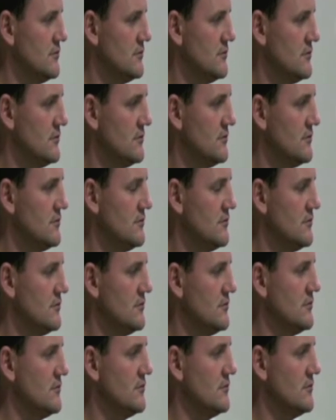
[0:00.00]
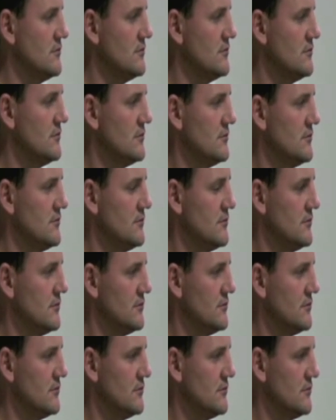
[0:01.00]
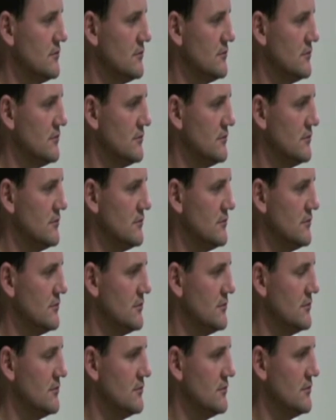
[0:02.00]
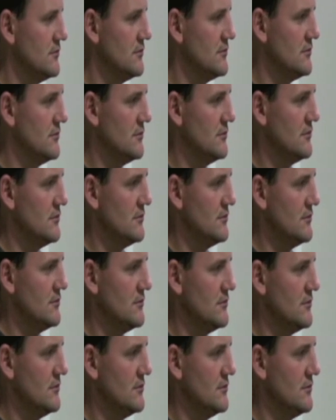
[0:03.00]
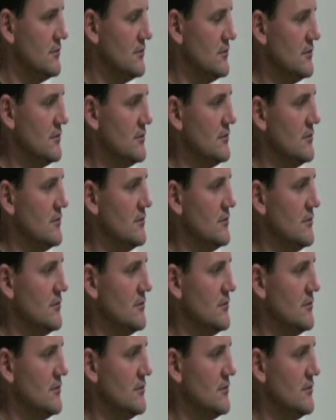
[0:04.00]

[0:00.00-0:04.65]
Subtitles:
(silent)